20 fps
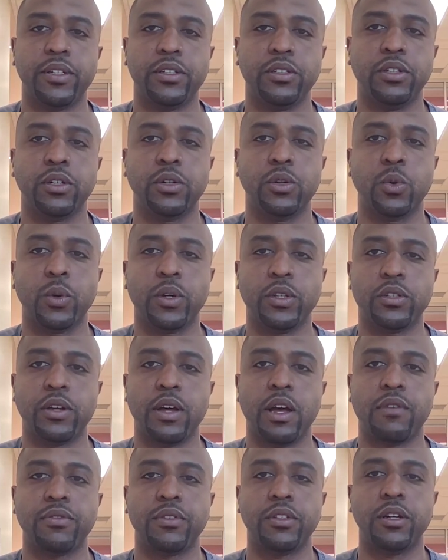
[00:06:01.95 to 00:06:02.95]
And you're going
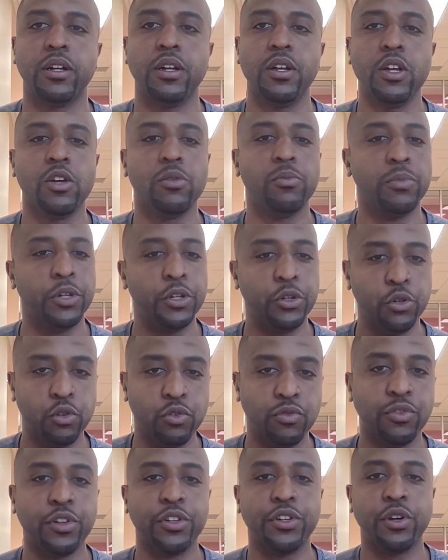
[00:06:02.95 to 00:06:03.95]
to have to
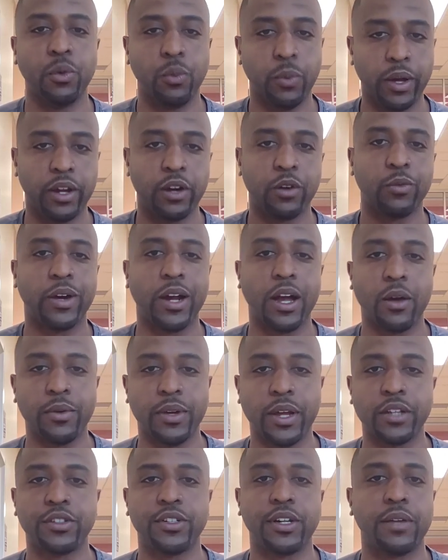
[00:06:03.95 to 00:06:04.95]
maneuver your way
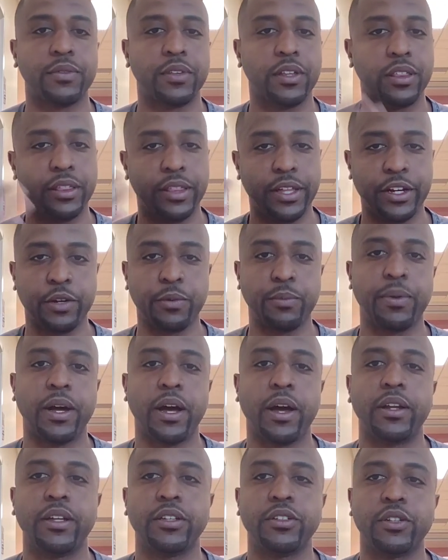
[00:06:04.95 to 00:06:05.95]
around that. You're going to have to think
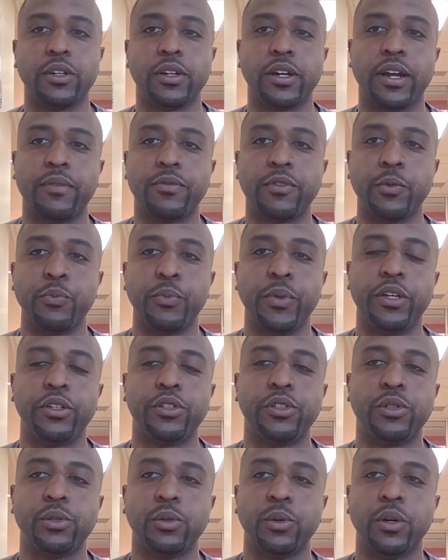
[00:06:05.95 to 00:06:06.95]
about it. You're going to have to
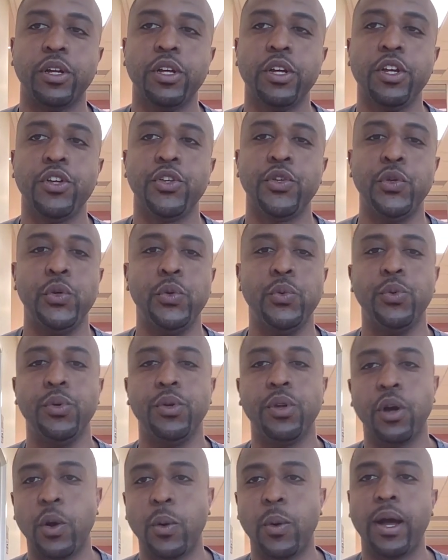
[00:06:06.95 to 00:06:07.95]
make sure you
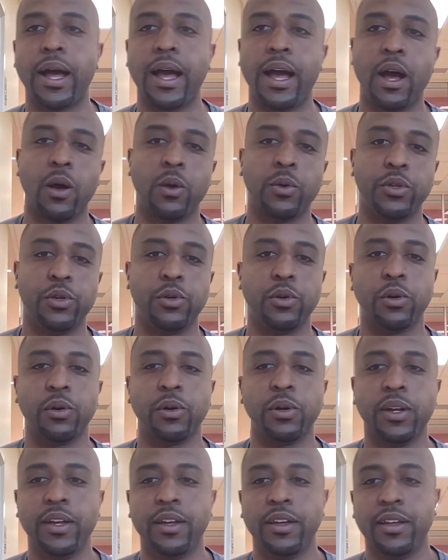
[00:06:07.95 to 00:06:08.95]
know how
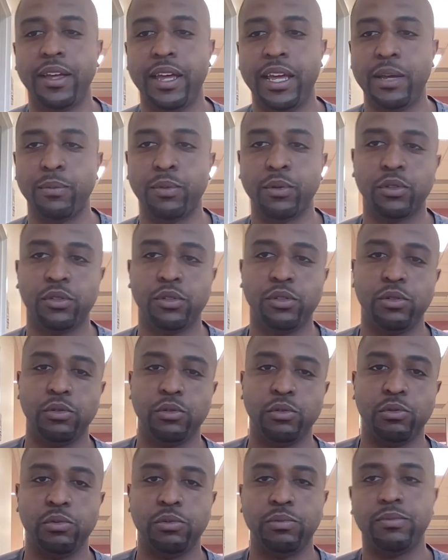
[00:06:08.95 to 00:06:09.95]
you're able
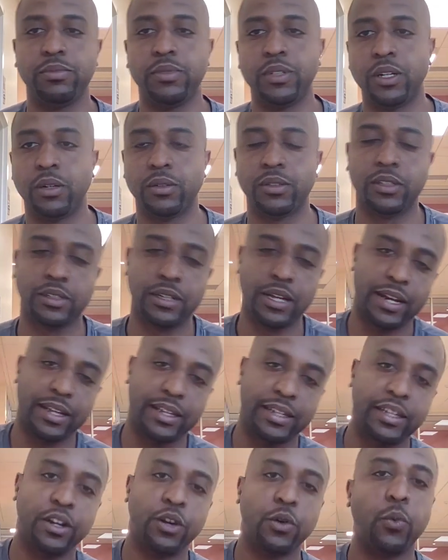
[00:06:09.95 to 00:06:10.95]
to, just kind
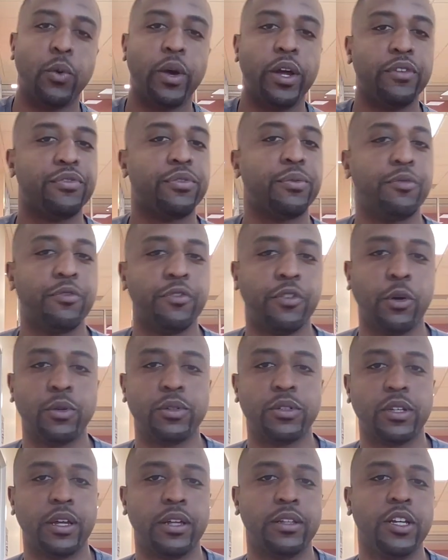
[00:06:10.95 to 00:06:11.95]
of get away from
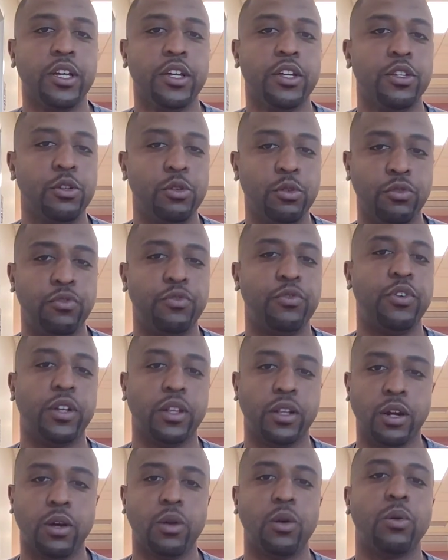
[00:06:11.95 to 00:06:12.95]
folks that you
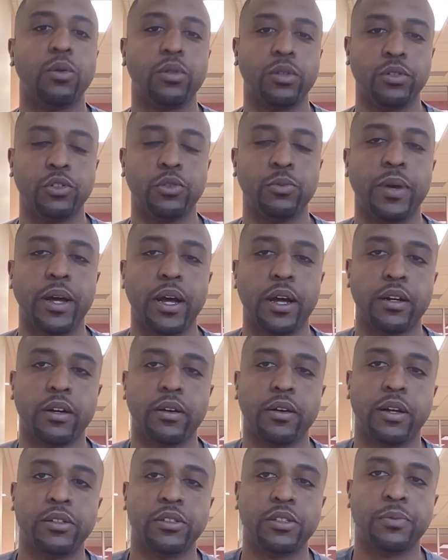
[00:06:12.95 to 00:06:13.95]
feel are holding you back.
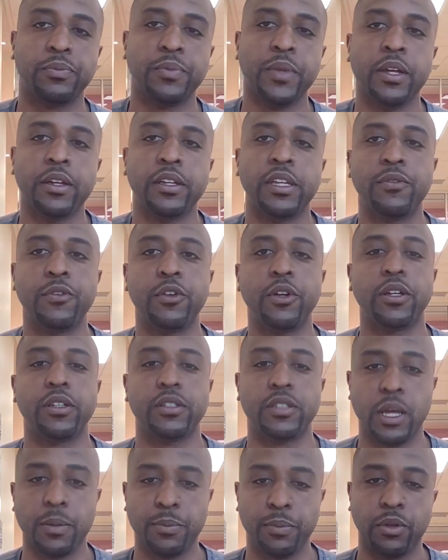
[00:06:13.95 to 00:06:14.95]
All right. So give you an
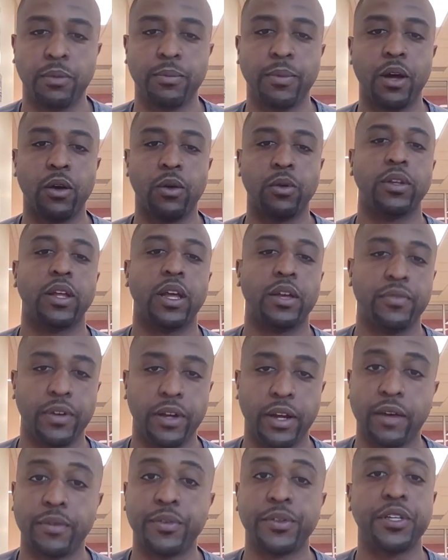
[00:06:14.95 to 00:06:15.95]
example of my own life,
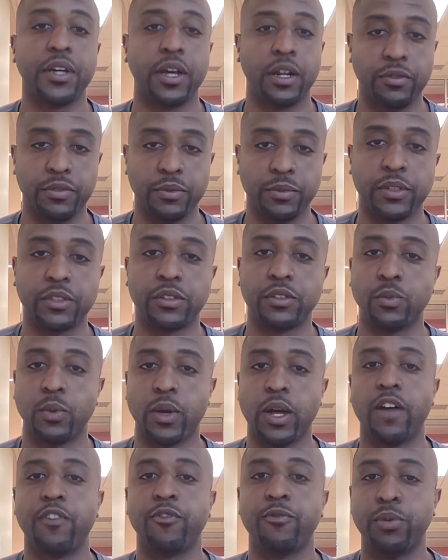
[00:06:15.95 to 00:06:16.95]
and I have a ton of them. This is
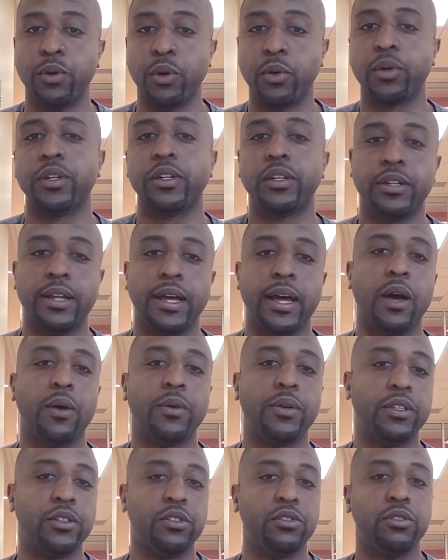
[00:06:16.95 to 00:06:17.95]
why I've broken it
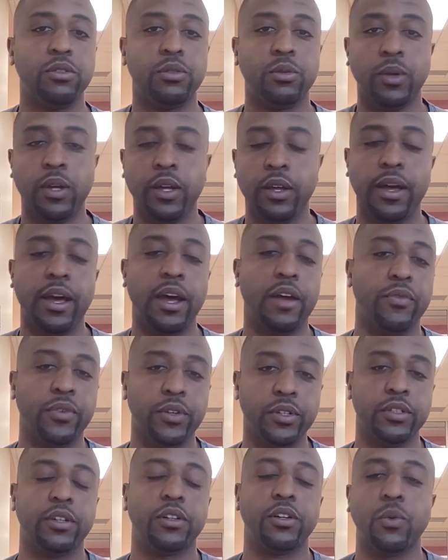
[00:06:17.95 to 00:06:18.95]
down into
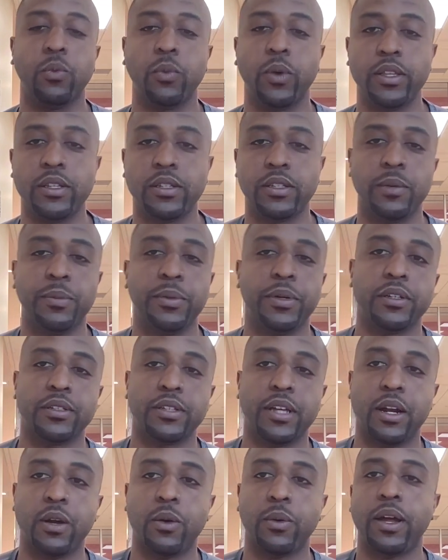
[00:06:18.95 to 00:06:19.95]
every single Wednesday,
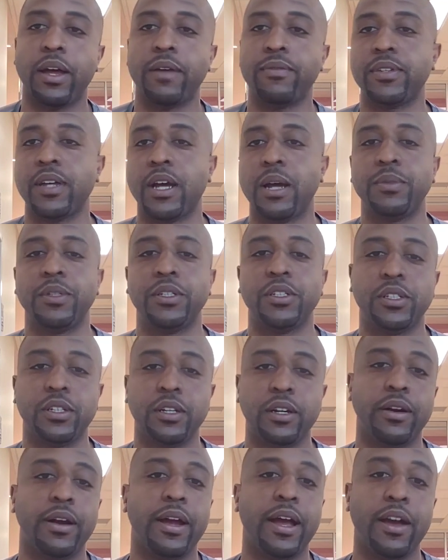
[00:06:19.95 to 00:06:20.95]
because I don't have time to
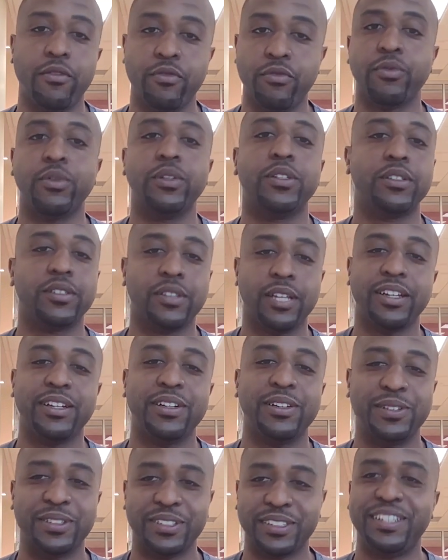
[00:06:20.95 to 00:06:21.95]
share every
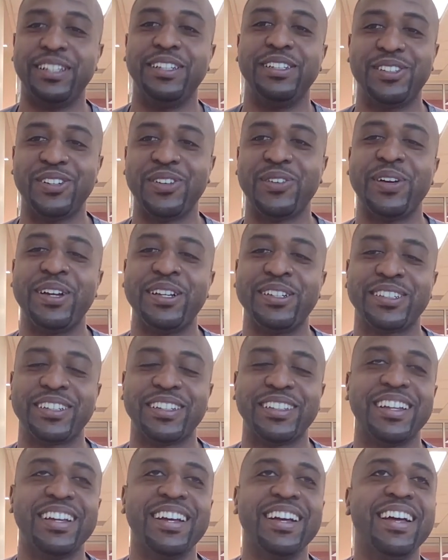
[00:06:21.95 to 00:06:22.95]
single
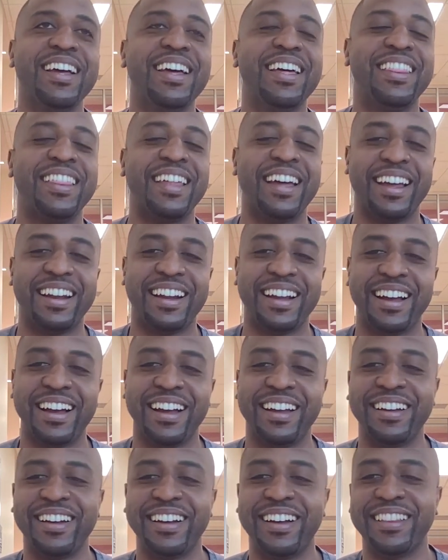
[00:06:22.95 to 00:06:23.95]
situation that
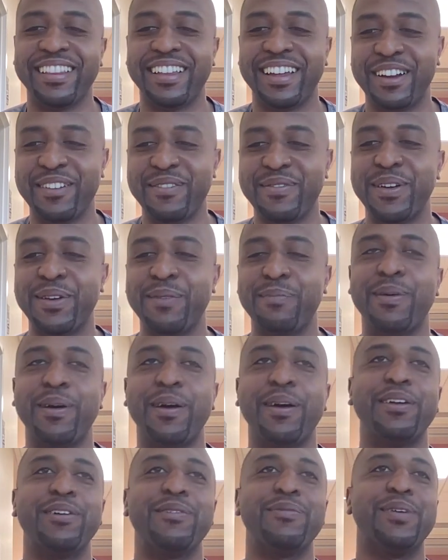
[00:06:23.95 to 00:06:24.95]
I've been a
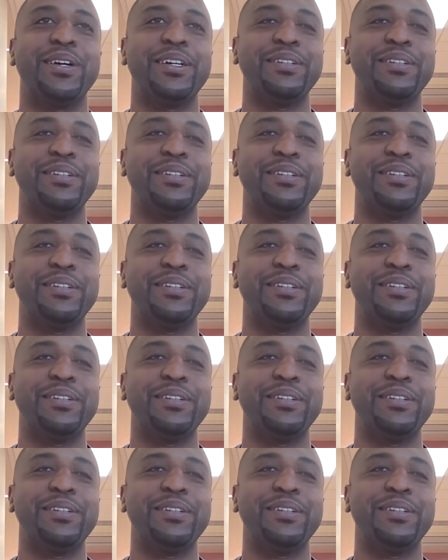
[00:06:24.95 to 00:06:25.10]
part of.